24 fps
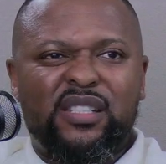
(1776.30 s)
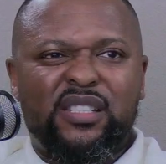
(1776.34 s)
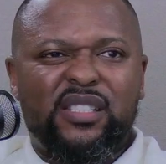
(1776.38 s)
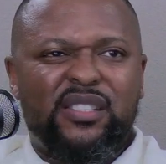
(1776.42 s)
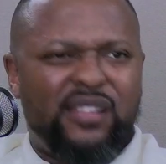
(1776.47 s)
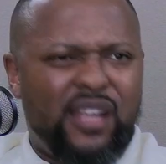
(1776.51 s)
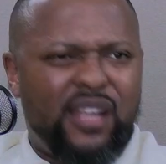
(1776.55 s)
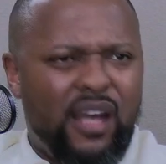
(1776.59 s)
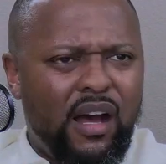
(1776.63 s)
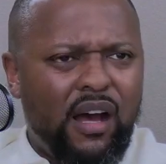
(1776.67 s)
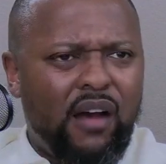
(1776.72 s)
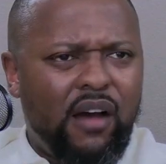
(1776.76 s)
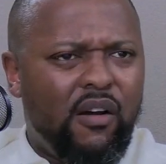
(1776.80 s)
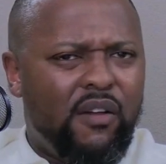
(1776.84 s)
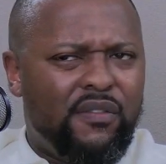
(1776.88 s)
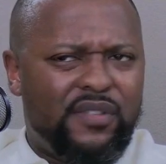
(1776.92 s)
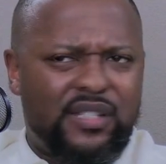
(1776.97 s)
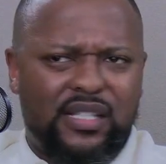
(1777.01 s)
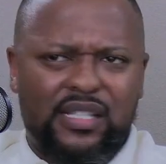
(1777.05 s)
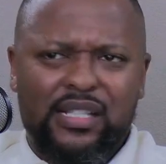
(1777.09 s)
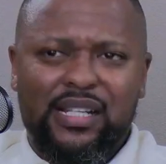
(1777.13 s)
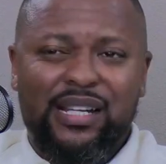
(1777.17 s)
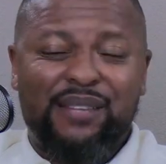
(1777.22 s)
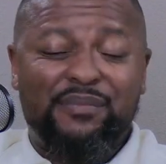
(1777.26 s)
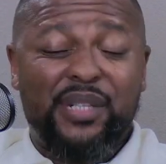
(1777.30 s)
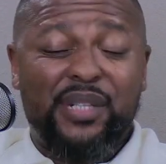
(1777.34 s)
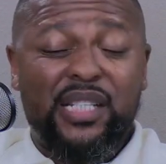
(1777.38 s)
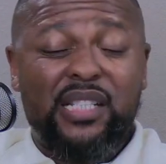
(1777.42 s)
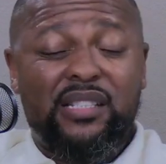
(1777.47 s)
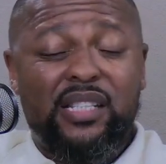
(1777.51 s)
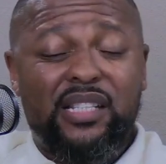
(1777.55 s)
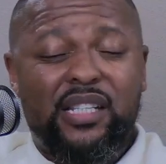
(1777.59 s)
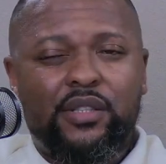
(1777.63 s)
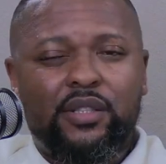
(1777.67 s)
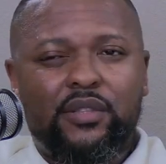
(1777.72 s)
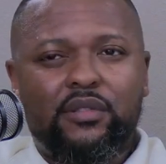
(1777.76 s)
There are obviously companies
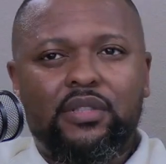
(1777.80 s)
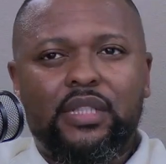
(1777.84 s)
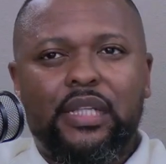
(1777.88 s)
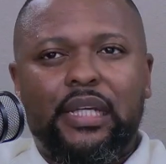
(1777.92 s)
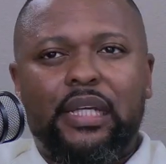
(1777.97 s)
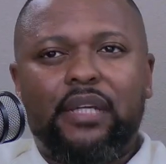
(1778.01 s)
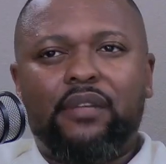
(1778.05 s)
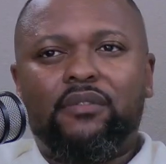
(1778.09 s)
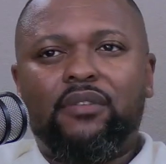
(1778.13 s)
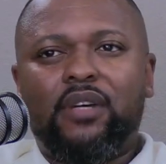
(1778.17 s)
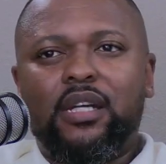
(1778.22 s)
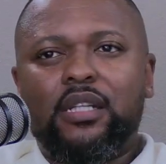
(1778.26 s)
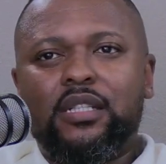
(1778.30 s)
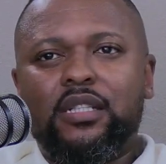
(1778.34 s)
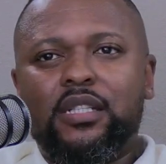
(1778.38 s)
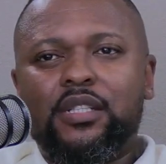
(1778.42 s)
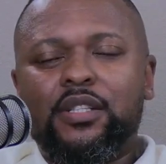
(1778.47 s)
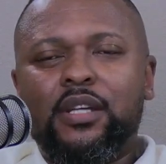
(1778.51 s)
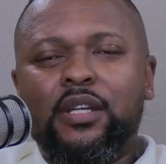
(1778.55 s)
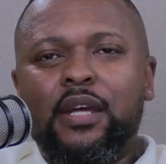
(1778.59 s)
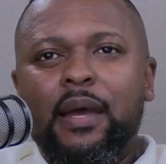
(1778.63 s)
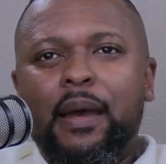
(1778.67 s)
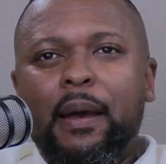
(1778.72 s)
that do take advantage.